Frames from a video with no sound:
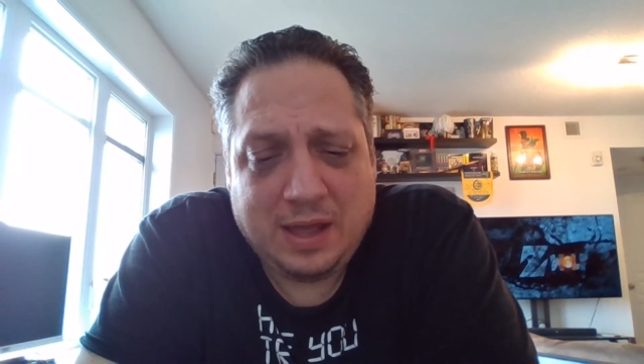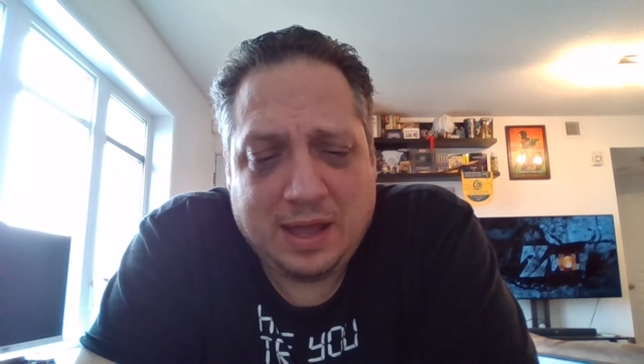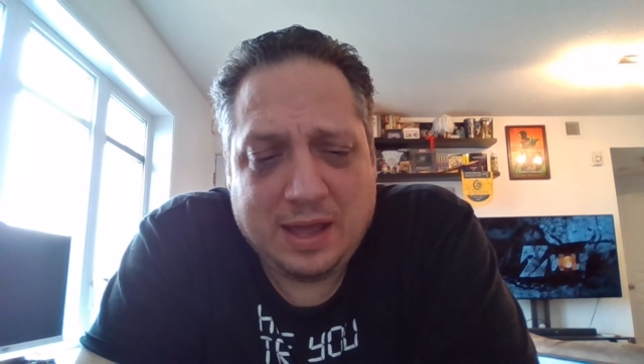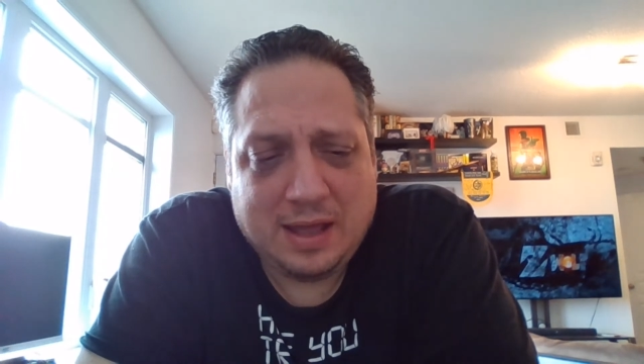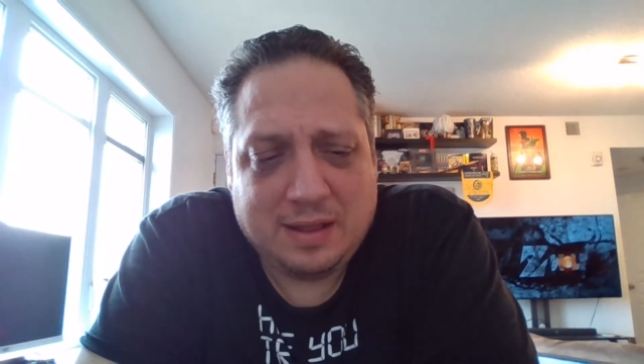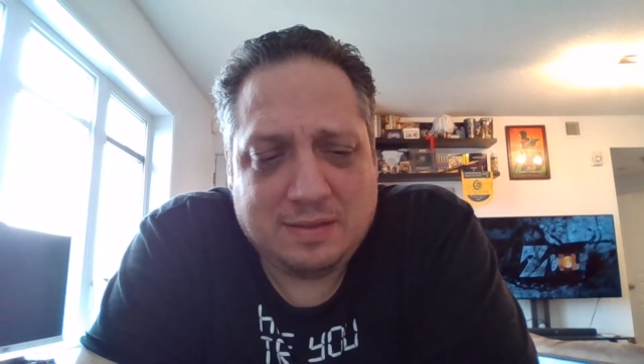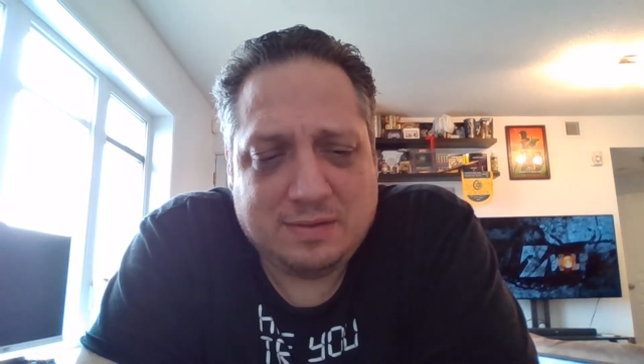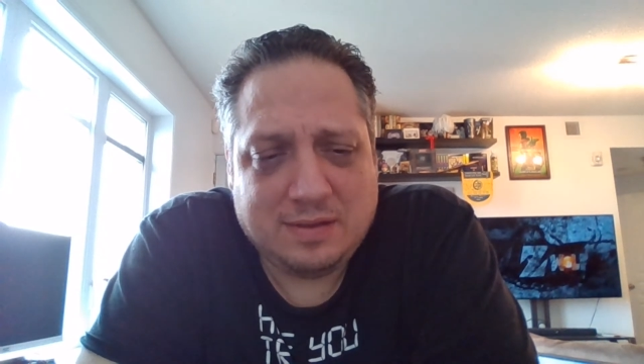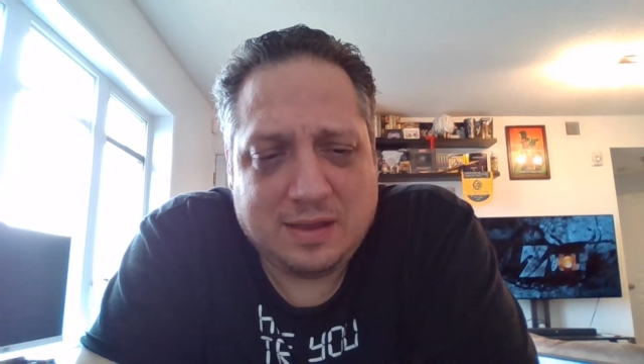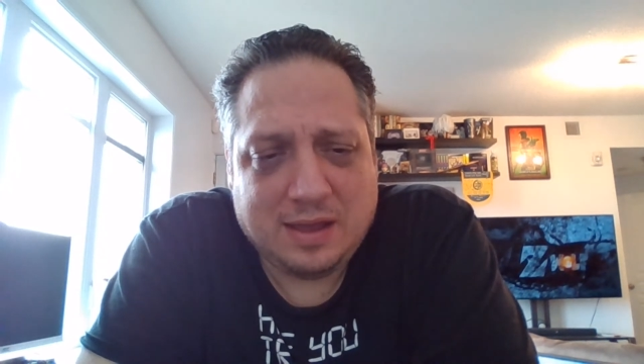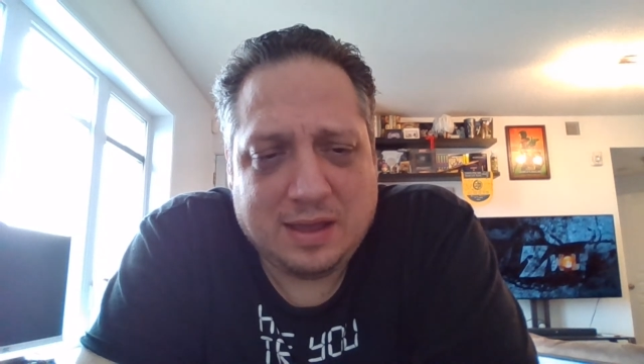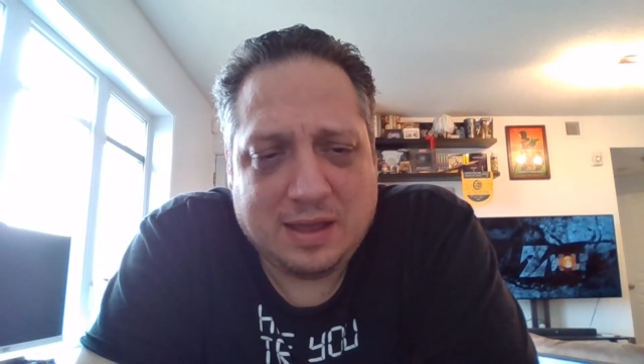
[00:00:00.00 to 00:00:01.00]
and
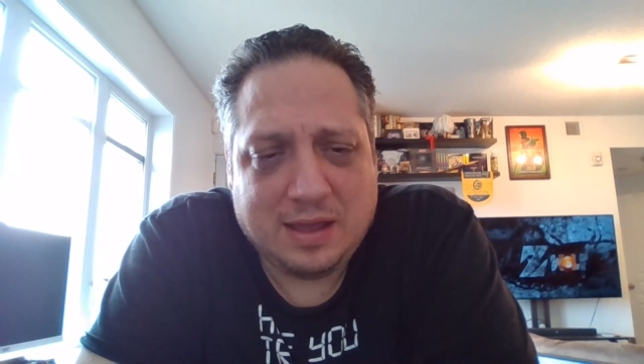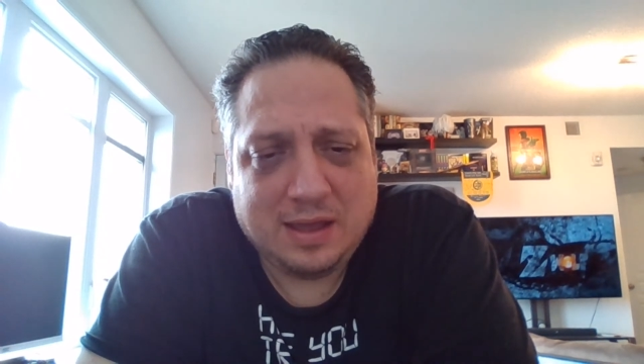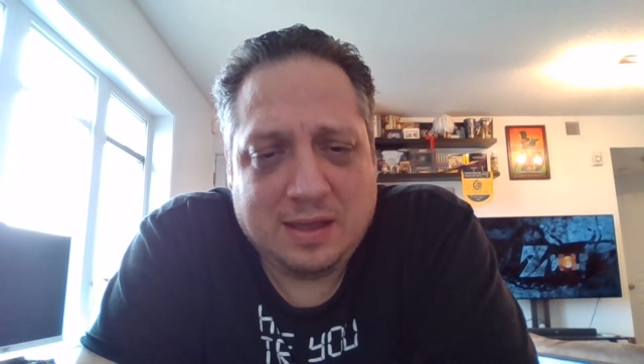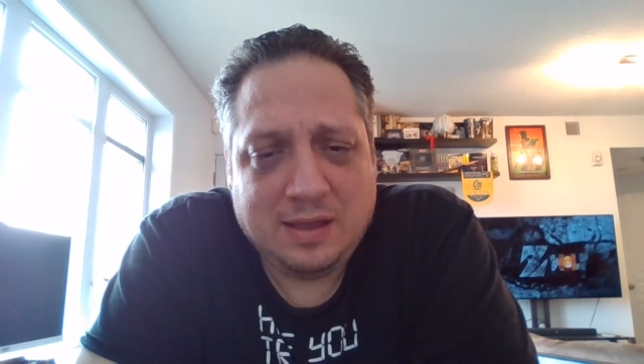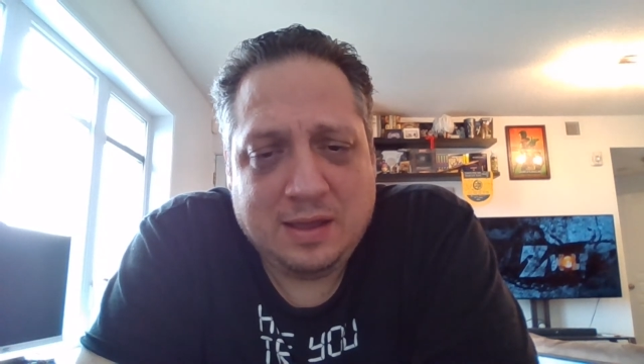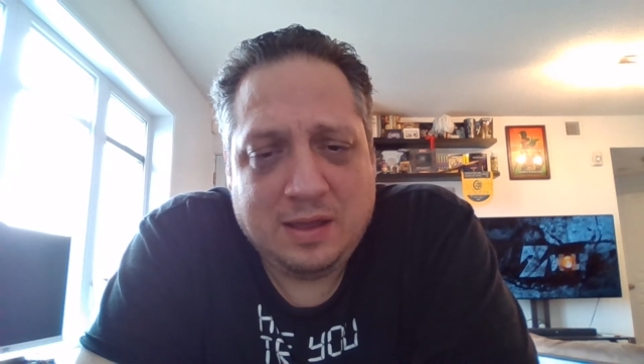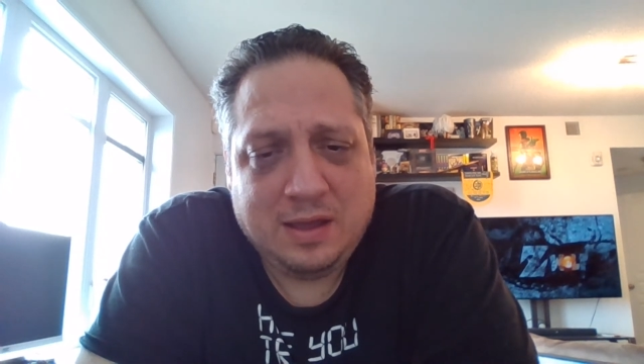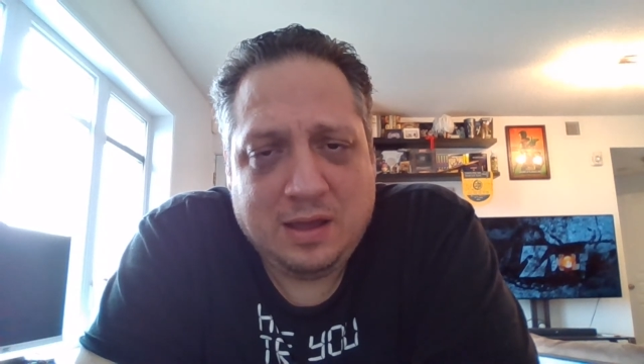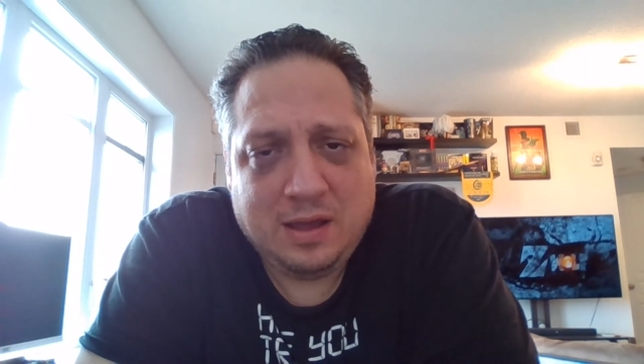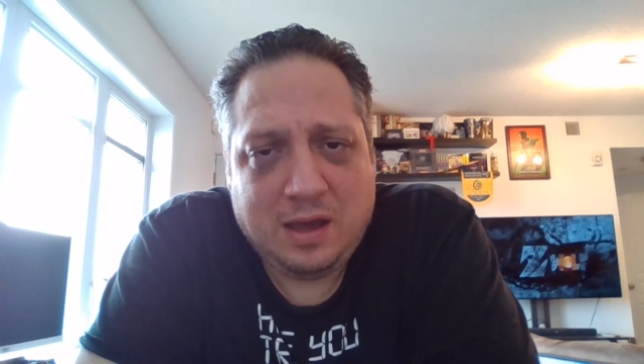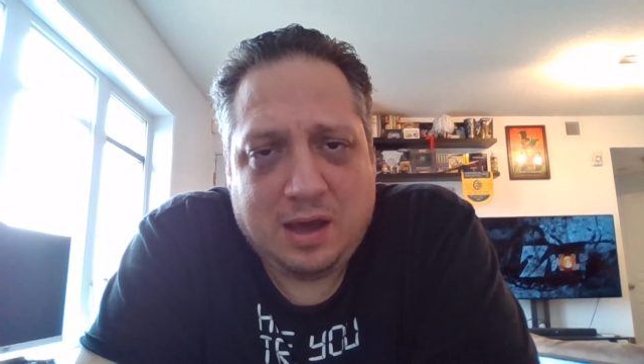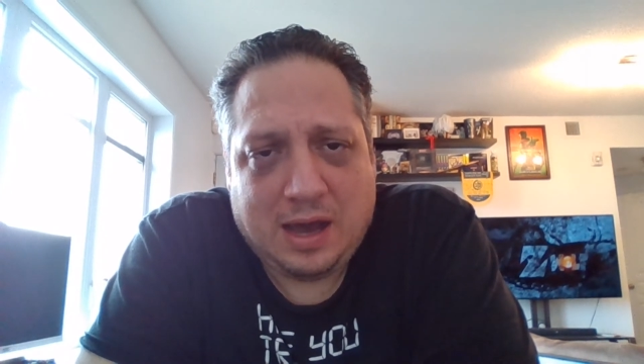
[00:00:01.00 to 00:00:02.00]
uh,
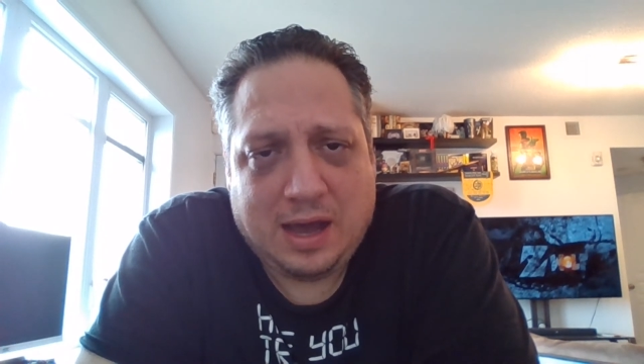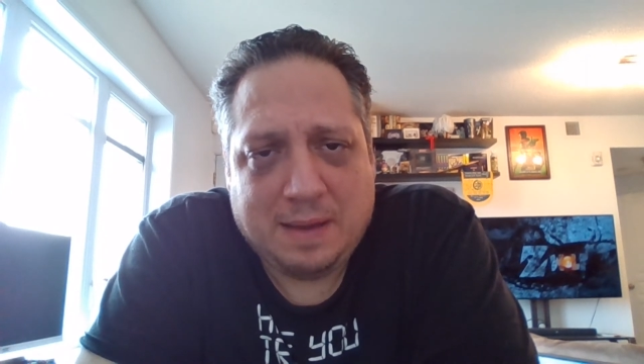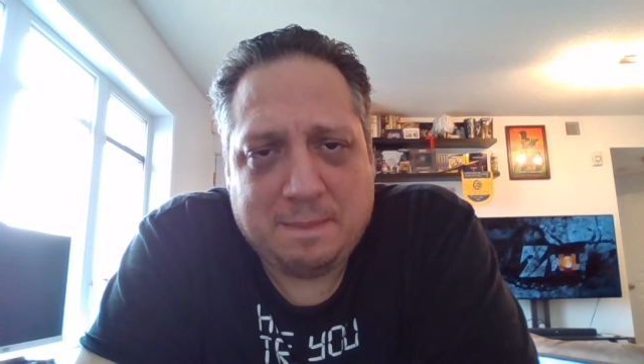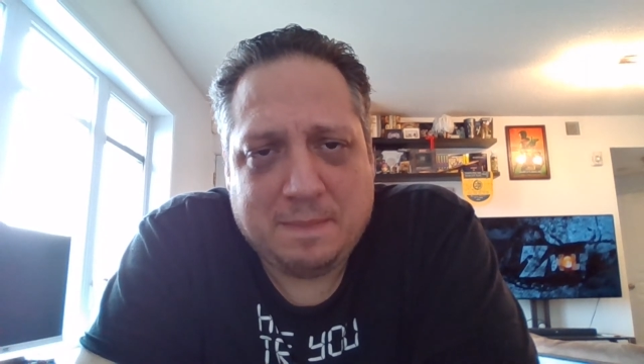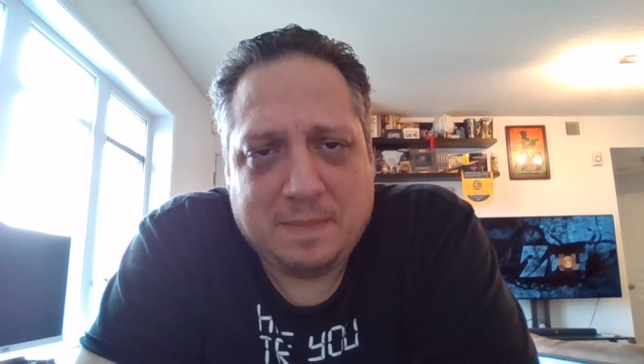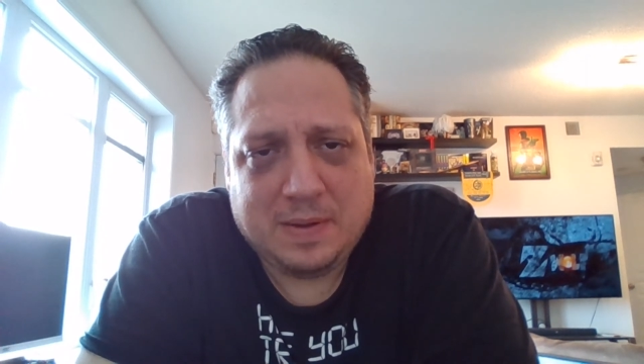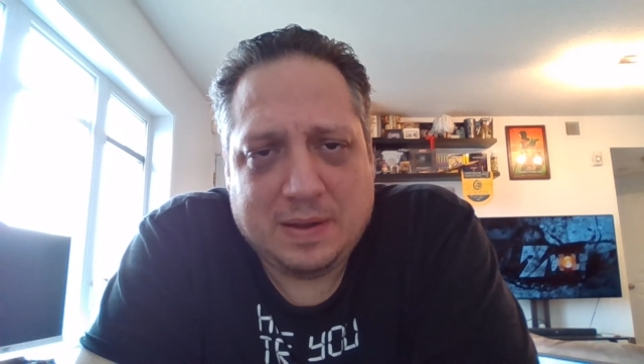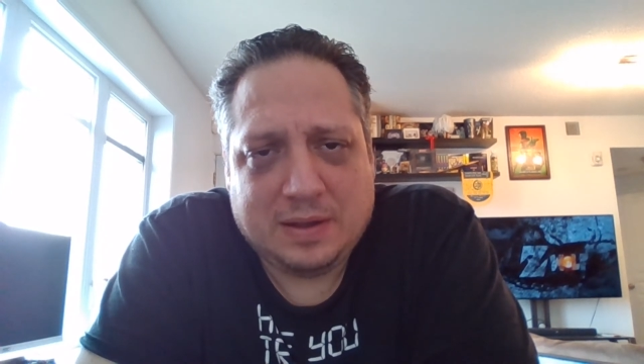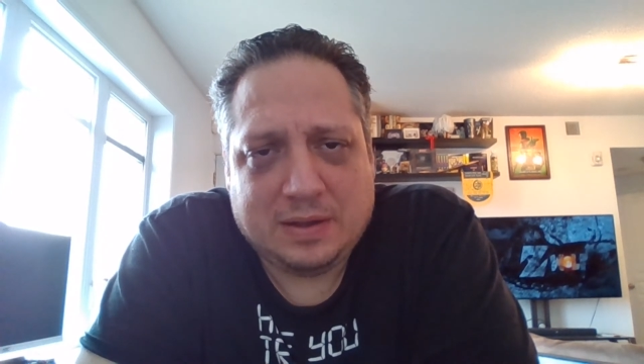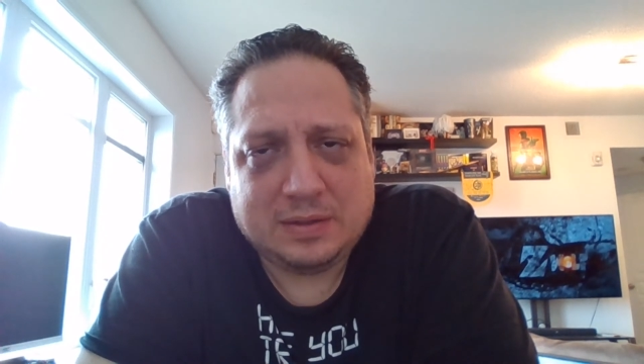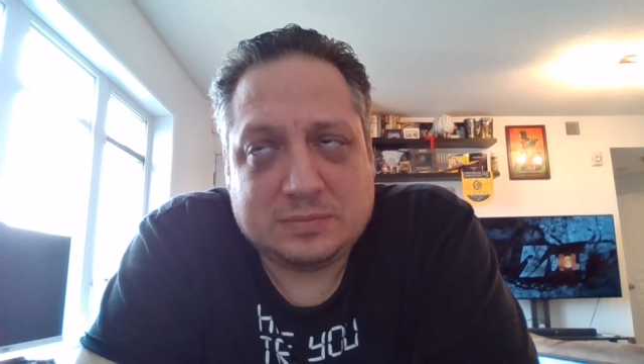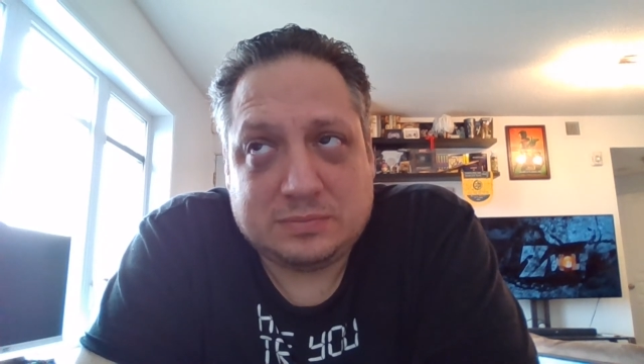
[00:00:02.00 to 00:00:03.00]
I'm
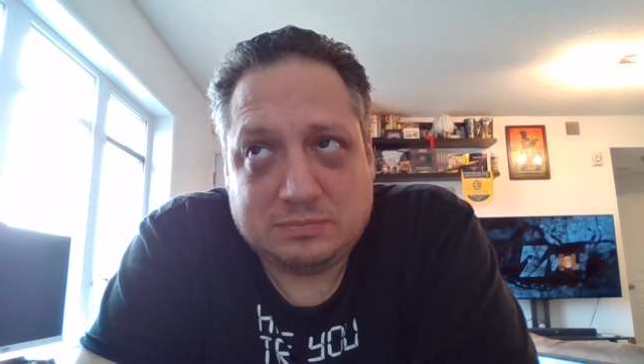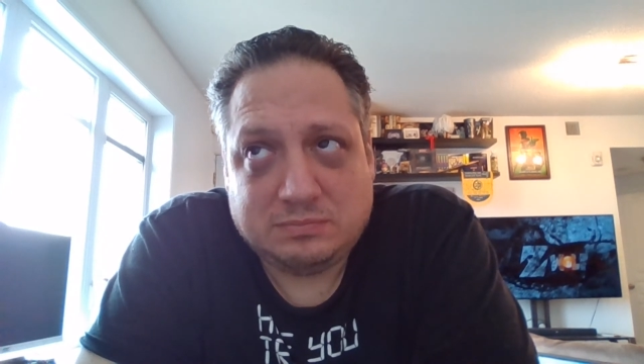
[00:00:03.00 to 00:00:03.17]
uh,